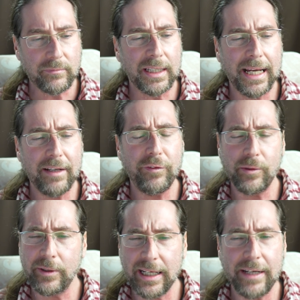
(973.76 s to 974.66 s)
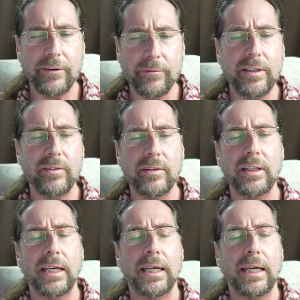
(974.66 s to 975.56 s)
and for whatever
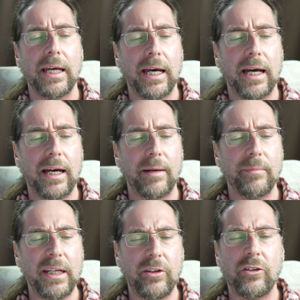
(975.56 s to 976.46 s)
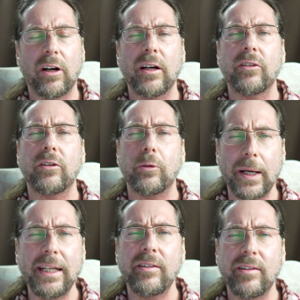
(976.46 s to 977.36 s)
reason it charged
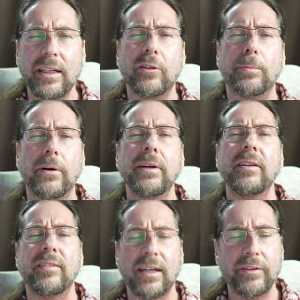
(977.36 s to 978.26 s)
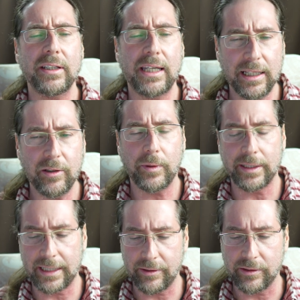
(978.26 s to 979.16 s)
26.7
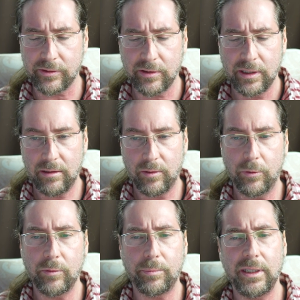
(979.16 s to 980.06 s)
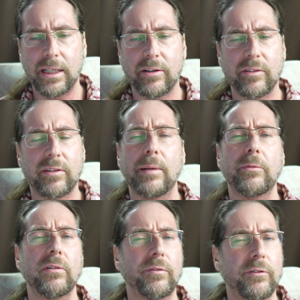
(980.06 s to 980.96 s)
kilowatt hours. It would be a
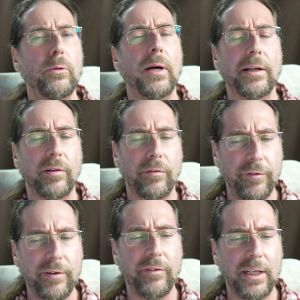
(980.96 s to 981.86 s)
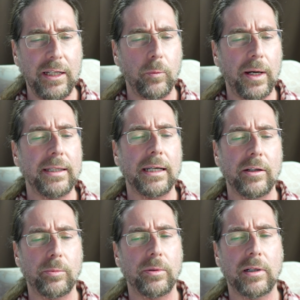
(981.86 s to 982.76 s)
consumption of 215 watt
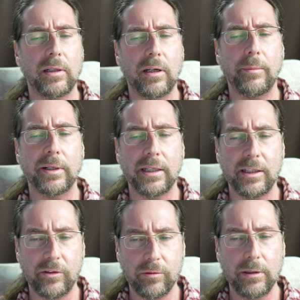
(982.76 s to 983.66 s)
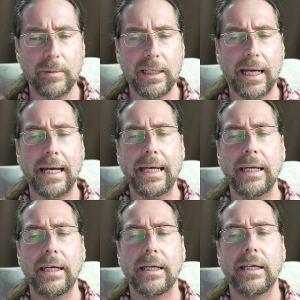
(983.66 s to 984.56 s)
hours per kilometer, extremely
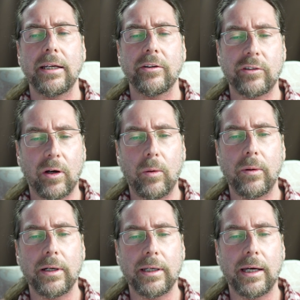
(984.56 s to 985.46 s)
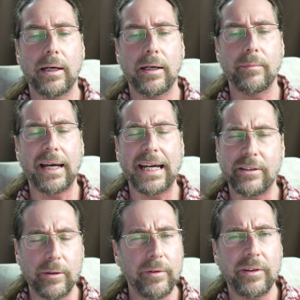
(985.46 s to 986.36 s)
high. So I
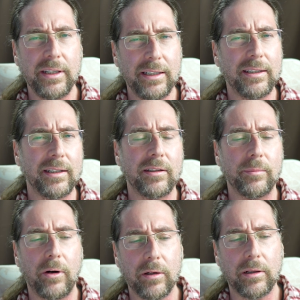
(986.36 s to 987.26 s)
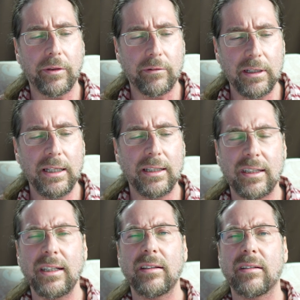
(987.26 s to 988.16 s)
don't think that the Model 3
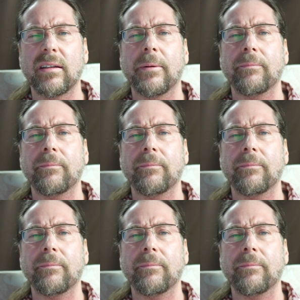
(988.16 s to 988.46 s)
did